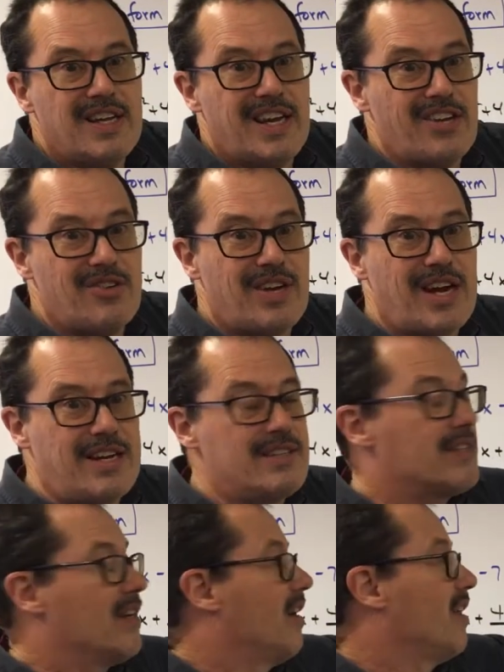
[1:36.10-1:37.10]
And you
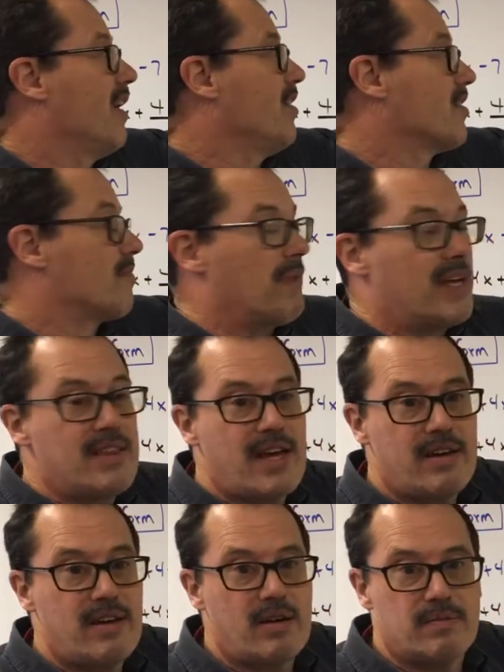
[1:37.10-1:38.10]
guys, they just made
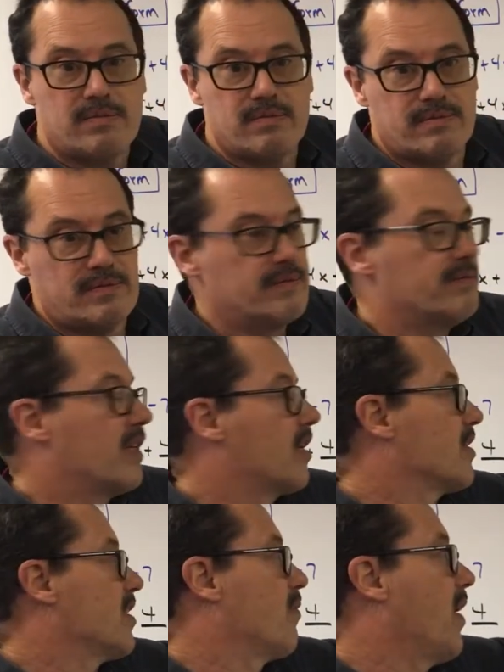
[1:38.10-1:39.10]
that up
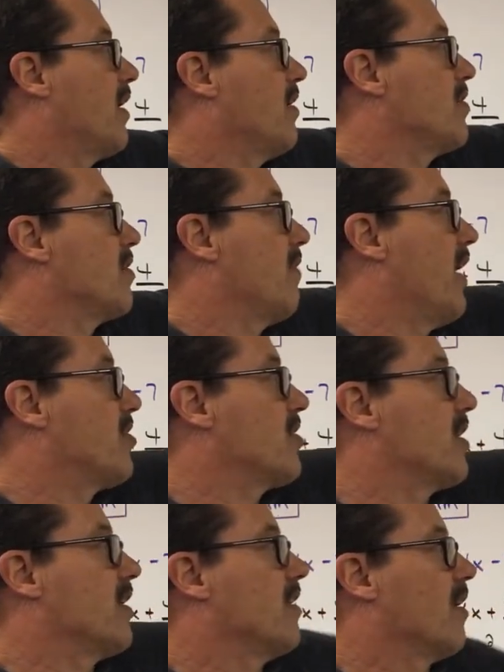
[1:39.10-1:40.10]
because they ran into
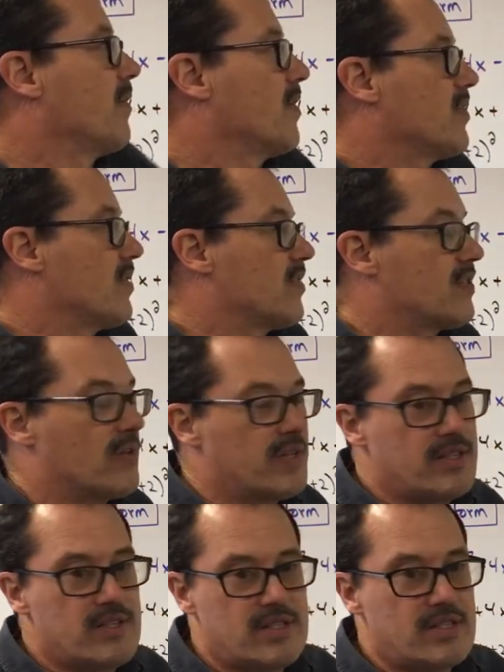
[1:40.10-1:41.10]
imaginary numbers, and so they
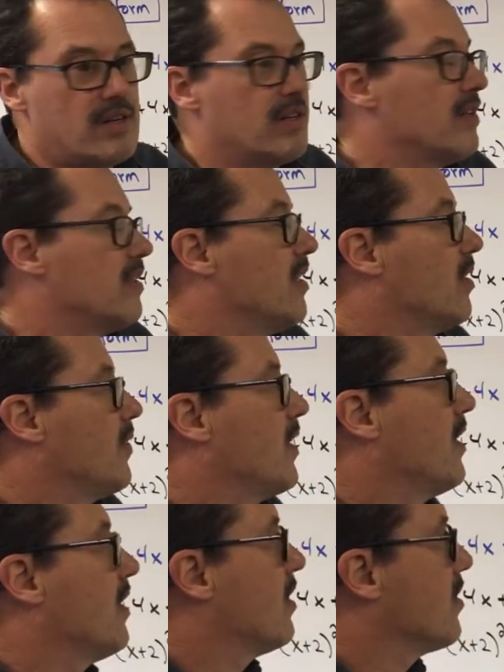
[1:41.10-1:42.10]
just started to deal with
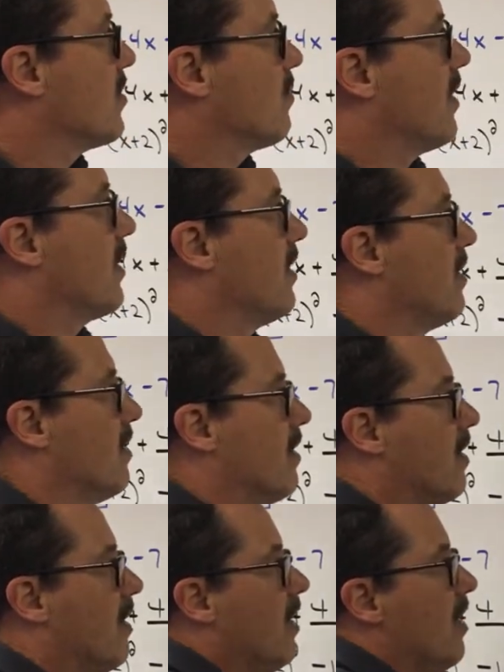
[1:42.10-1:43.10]
it, and this is what they did.
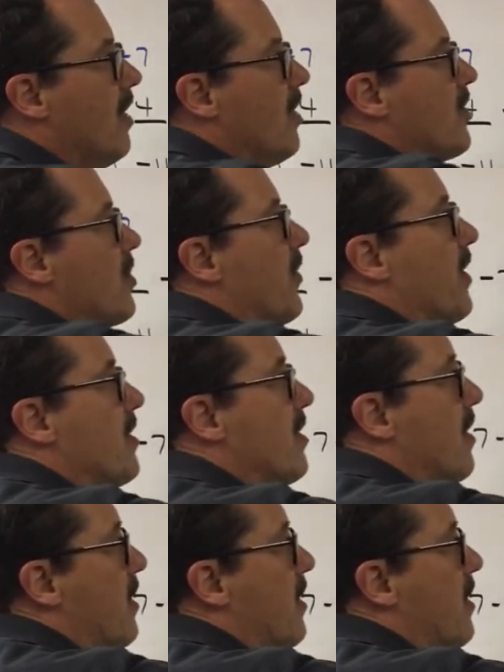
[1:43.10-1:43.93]
So this is the